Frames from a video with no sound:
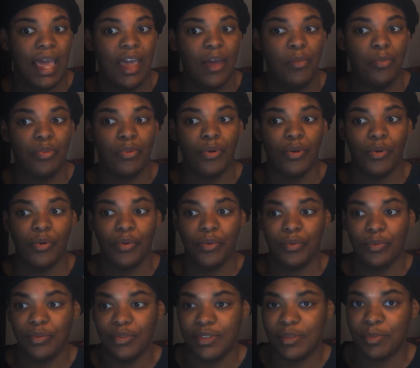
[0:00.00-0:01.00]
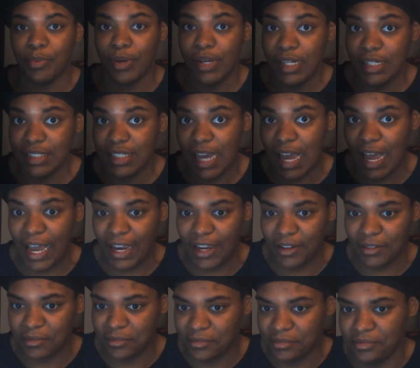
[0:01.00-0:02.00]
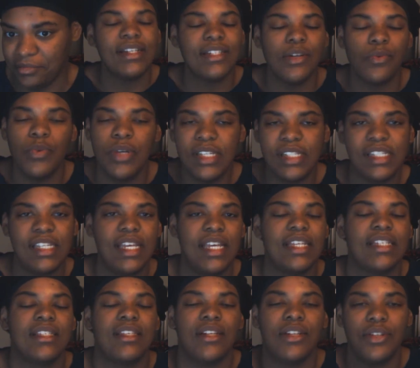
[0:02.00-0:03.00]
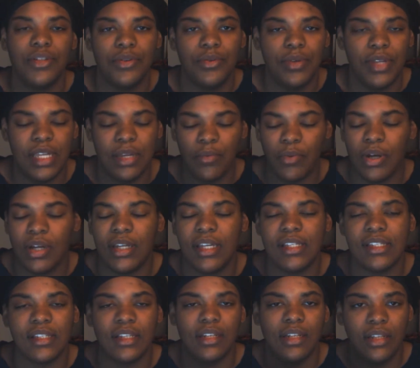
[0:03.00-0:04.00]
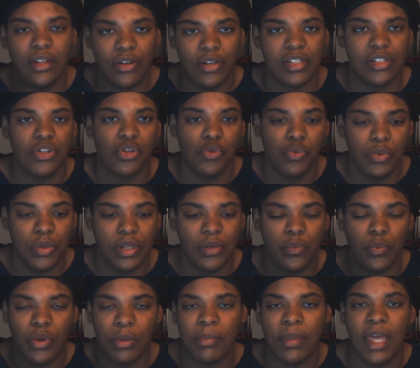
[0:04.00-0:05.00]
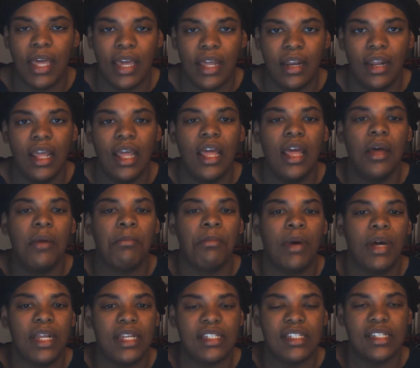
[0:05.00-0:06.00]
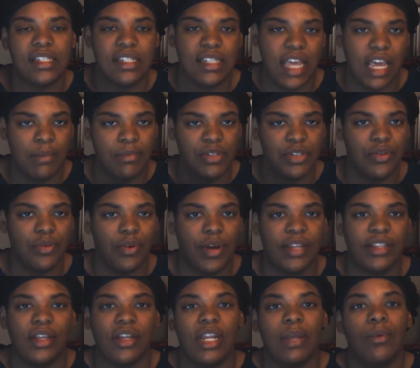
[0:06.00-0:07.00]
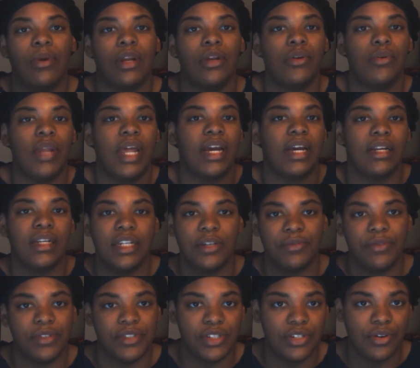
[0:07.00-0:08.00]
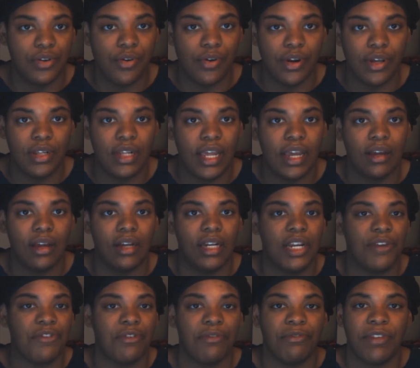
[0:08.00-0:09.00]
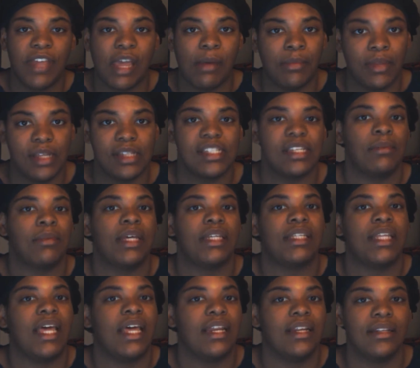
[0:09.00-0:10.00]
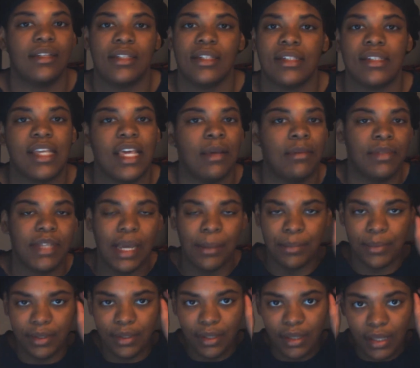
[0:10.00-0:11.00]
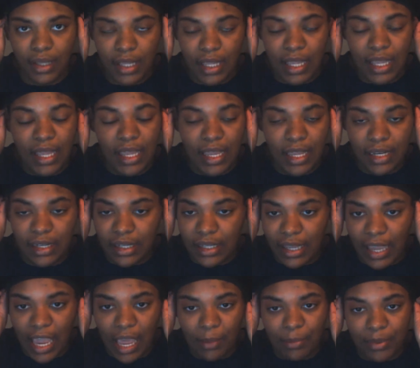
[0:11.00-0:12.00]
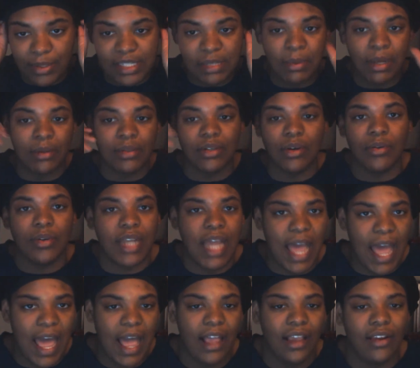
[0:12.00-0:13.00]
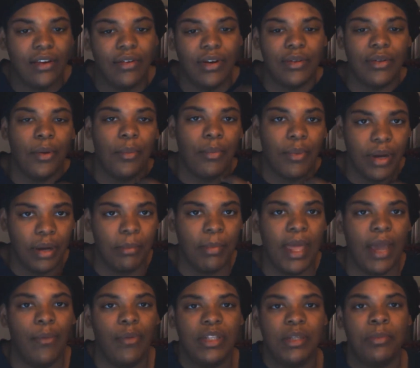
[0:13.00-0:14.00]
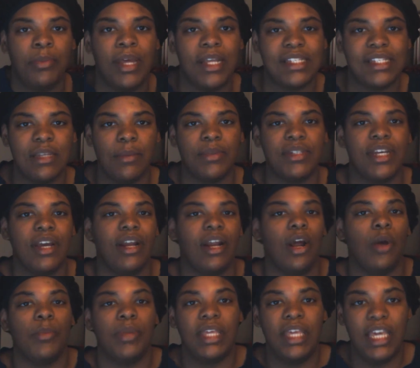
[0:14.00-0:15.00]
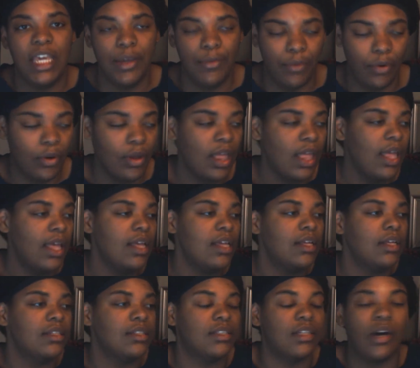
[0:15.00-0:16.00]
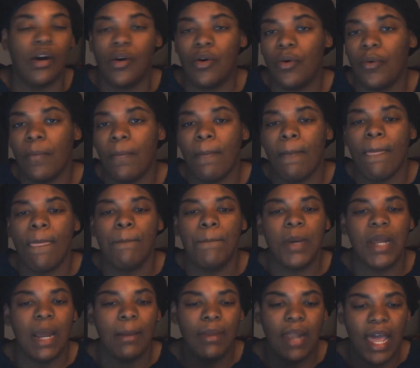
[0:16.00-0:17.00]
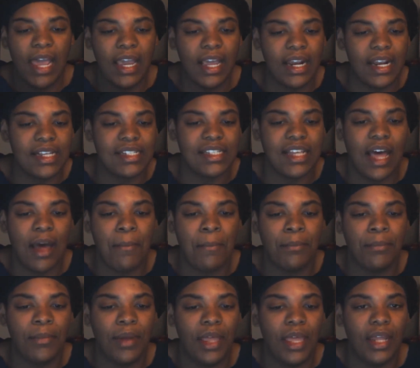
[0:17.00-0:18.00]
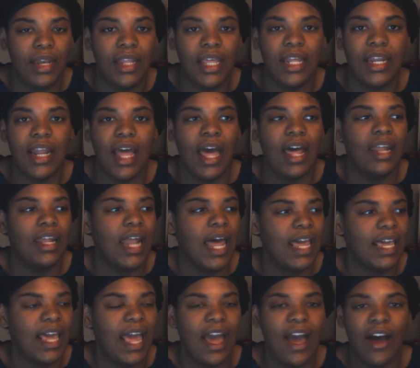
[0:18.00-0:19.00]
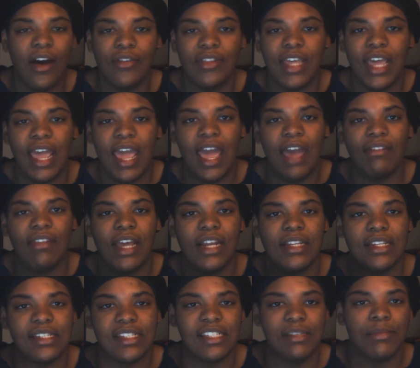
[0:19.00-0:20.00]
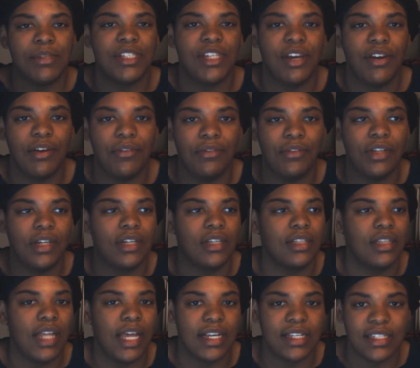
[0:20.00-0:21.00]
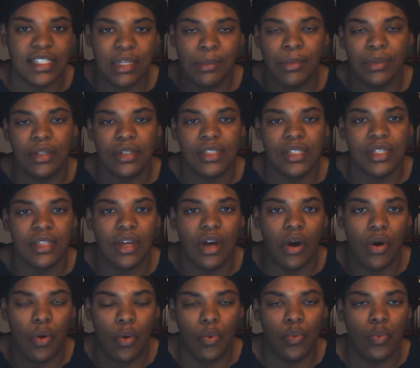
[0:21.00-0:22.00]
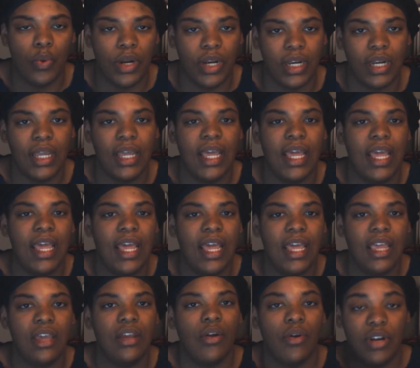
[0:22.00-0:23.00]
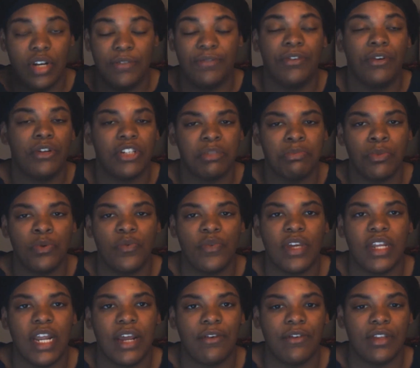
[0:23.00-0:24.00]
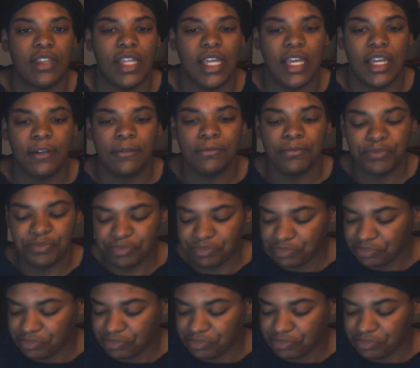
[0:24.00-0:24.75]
April, springtime. Okay, so we see it's the new, it's new and remade, but it's the same story. I thought they were going to do like a different story, like a different family or something like that, and the same type of ending happened. Somebody's going to die, you know, they're going to bring them back with the Sematary, they're going to be evil. So, but I'm liking this. And then I like how they have like the cemetery look like similar to the old one, you know, in the first movie and everything.